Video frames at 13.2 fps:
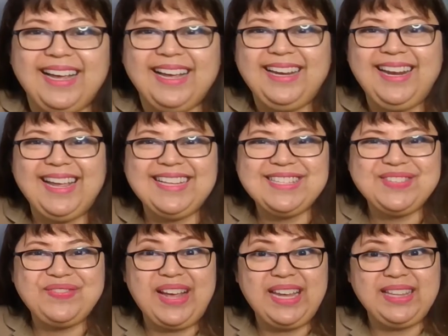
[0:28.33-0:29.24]

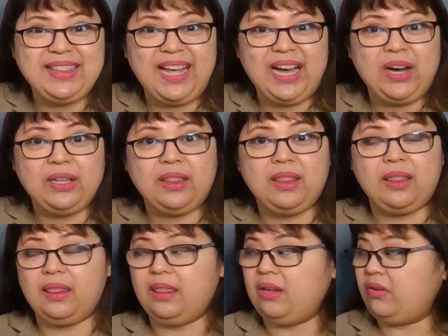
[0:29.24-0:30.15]
Let's find out
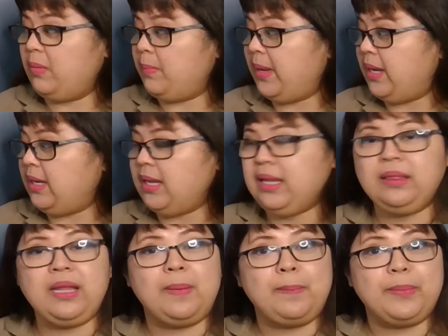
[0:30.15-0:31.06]
the
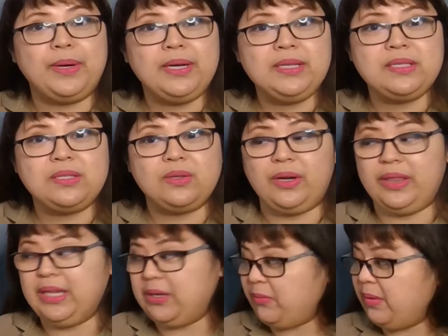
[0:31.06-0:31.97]
remaining numbers or
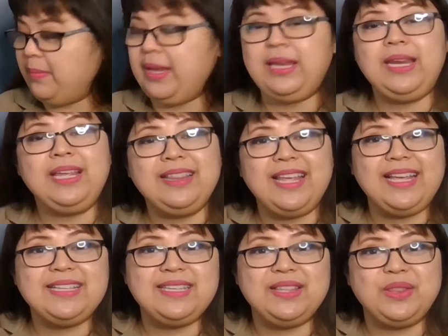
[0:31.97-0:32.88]
the remaining
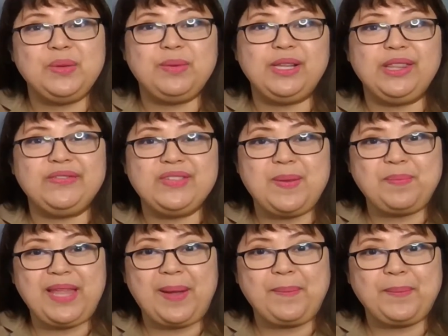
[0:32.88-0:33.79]
days in the month of
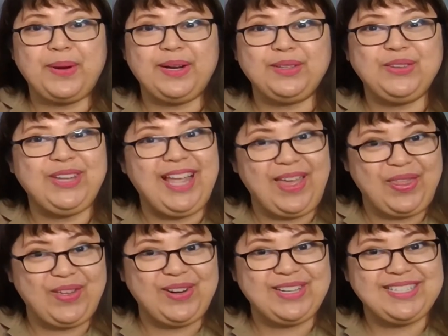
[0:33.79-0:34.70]
September
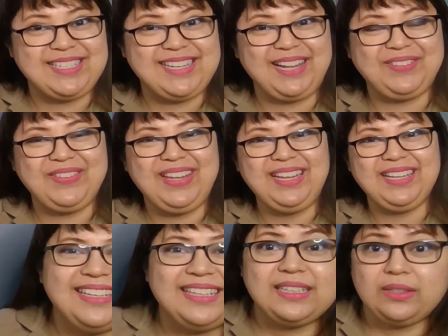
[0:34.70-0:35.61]
together. Shall we?
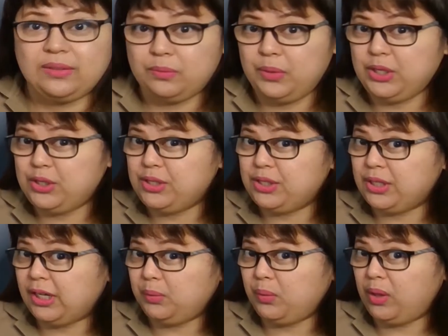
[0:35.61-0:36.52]
We should
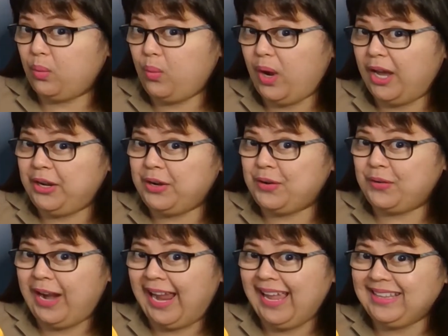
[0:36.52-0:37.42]
start with one,
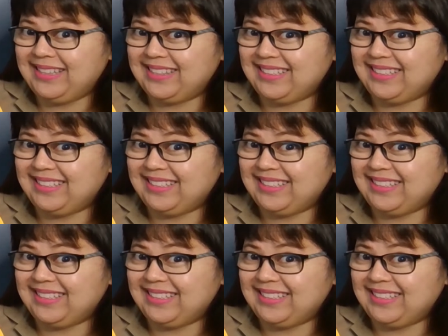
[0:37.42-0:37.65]
right?